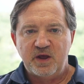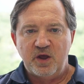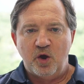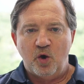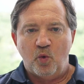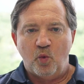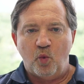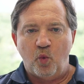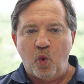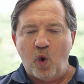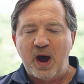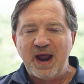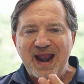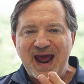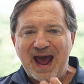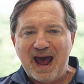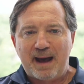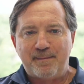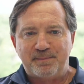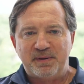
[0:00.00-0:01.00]
What
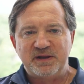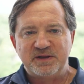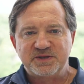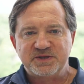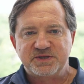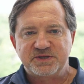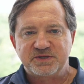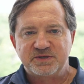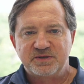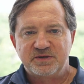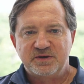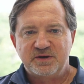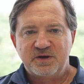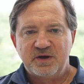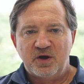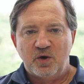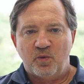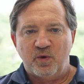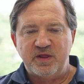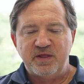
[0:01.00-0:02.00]
happens
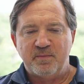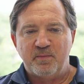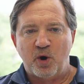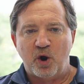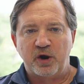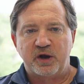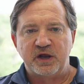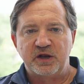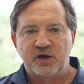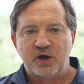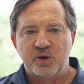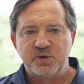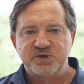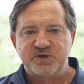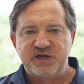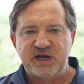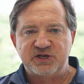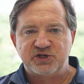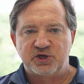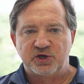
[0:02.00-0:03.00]
when the market goes
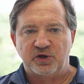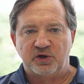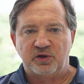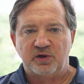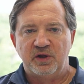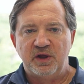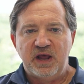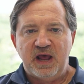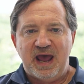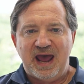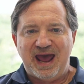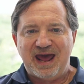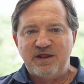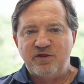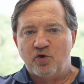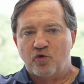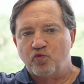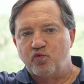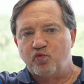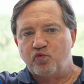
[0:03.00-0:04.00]
digital and the
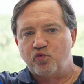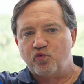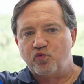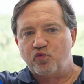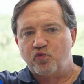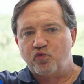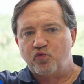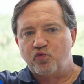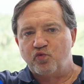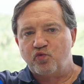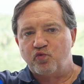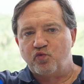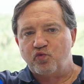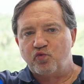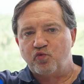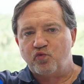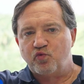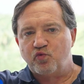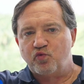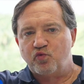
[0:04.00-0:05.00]
rest of
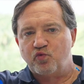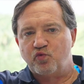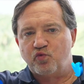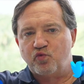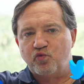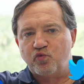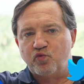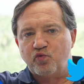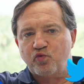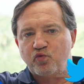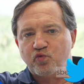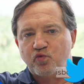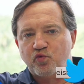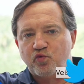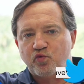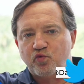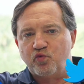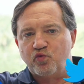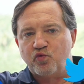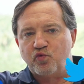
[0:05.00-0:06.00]
the world goes digital?
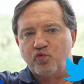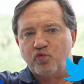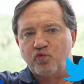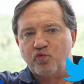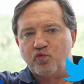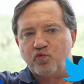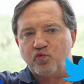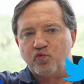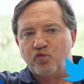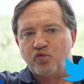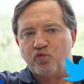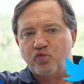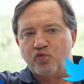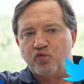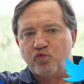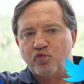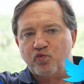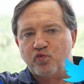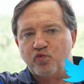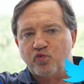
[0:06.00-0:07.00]
Europe is going in that
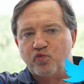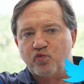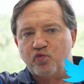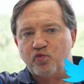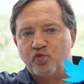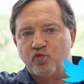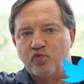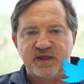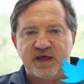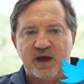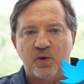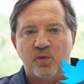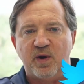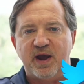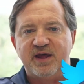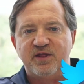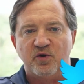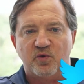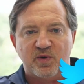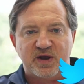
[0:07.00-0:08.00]
way. China is going
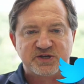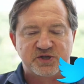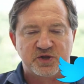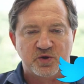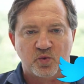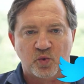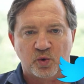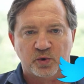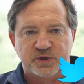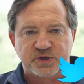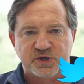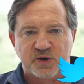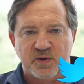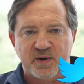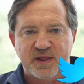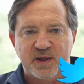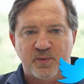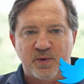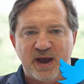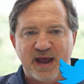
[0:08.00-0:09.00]
that way. The rest of the world is
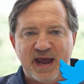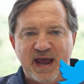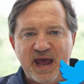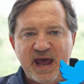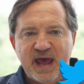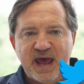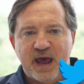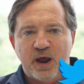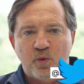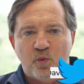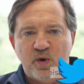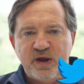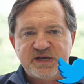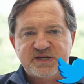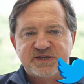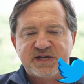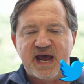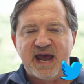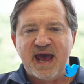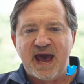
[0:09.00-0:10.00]
going that way. And we
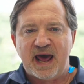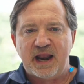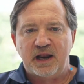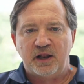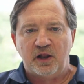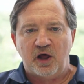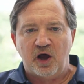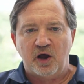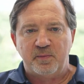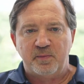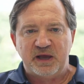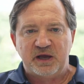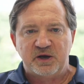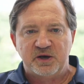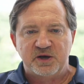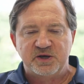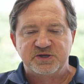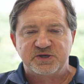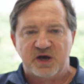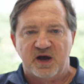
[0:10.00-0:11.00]
stay analog
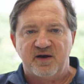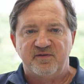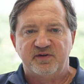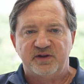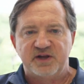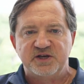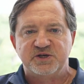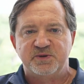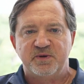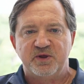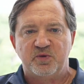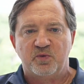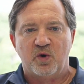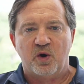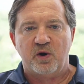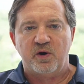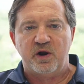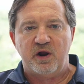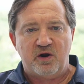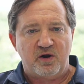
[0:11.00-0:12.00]
because of Elizabeth
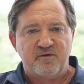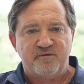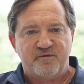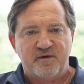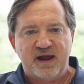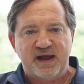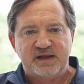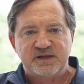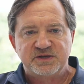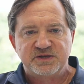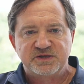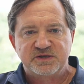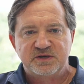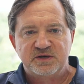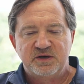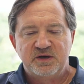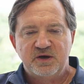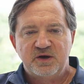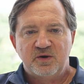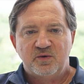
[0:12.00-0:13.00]
Warren and her friends.
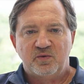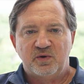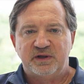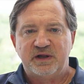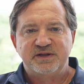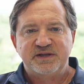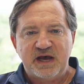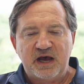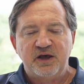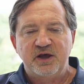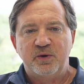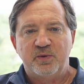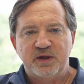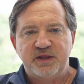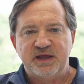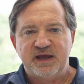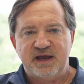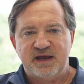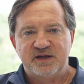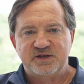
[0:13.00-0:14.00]
Well, I'll tell you what
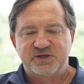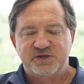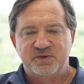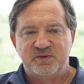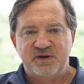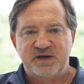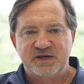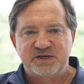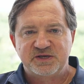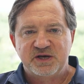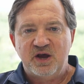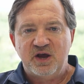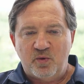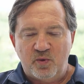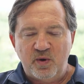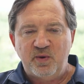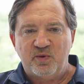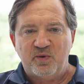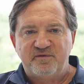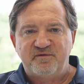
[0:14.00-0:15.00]
the answer is. We
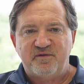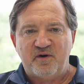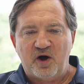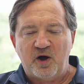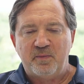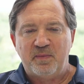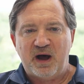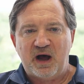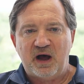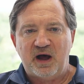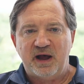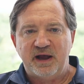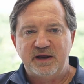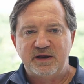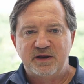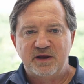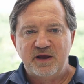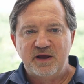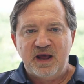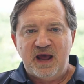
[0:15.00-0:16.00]
will fall behind.
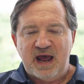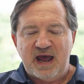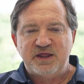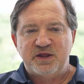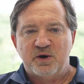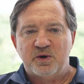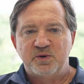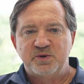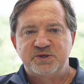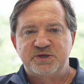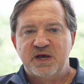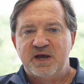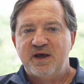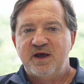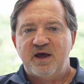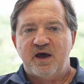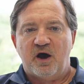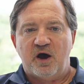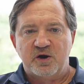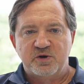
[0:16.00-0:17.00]
And those
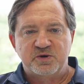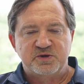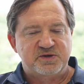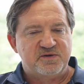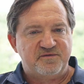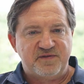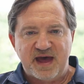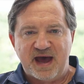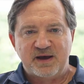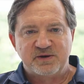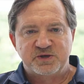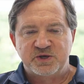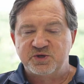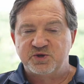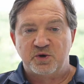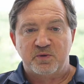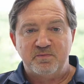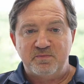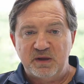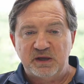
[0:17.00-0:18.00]
hundreds of thousands or
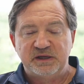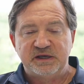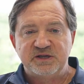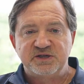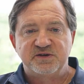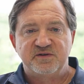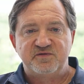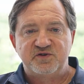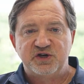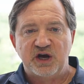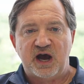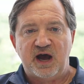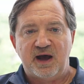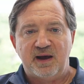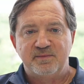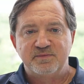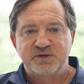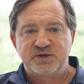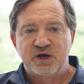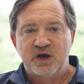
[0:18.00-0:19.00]
millions of
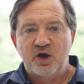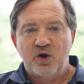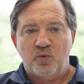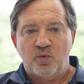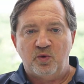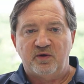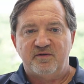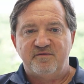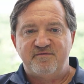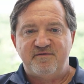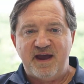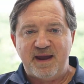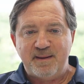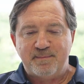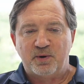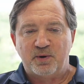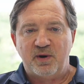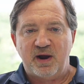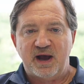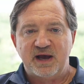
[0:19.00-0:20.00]
jobs will
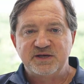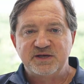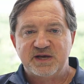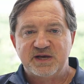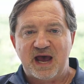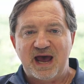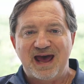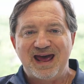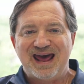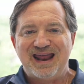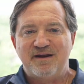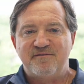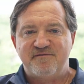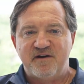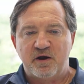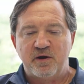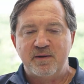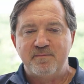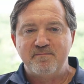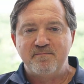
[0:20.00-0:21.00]
vaporize. At a
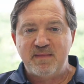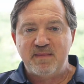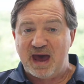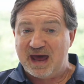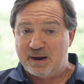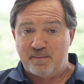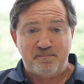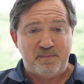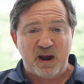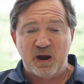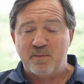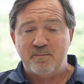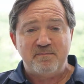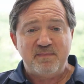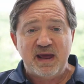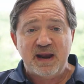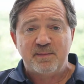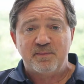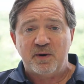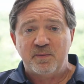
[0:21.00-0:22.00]
bare
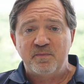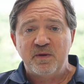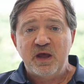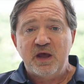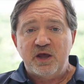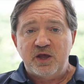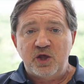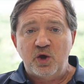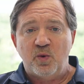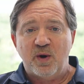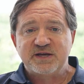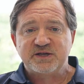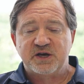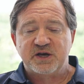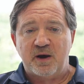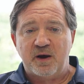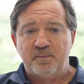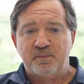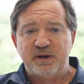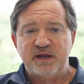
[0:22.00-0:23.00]
minimum, U.S.
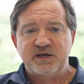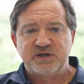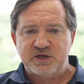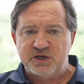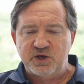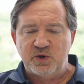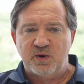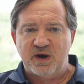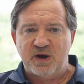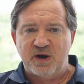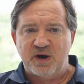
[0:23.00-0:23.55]
companies and U.S.